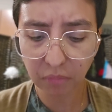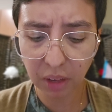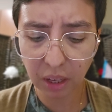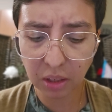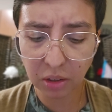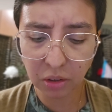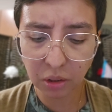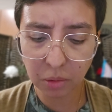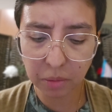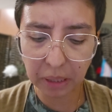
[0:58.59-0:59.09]

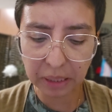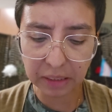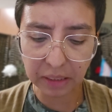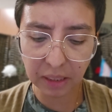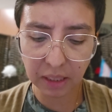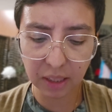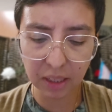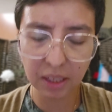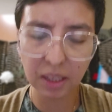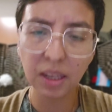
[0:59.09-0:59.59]
And so
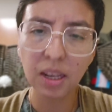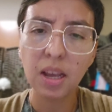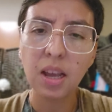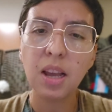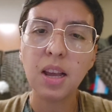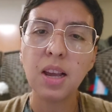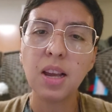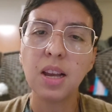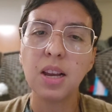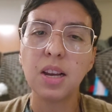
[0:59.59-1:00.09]
basically,
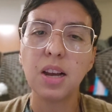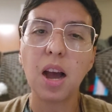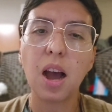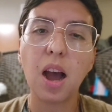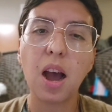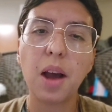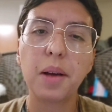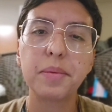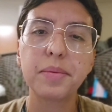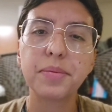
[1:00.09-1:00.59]

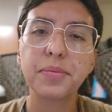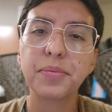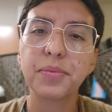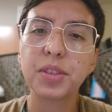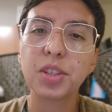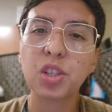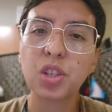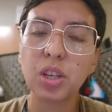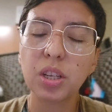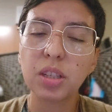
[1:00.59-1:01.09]

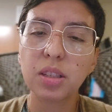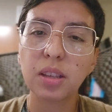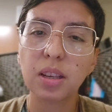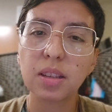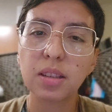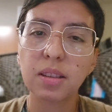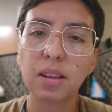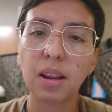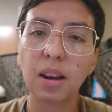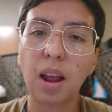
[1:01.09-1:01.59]
she
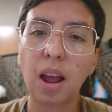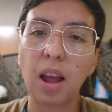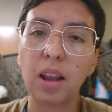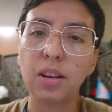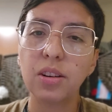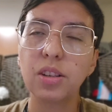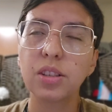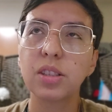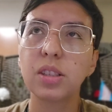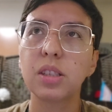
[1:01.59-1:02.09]
says that
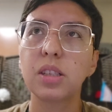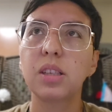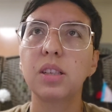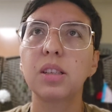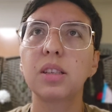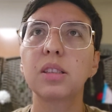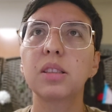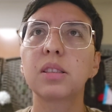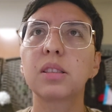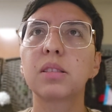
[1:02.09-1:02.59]

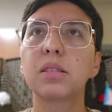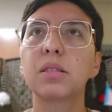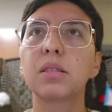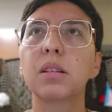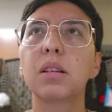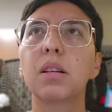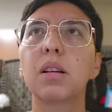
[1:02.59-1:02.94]
allergies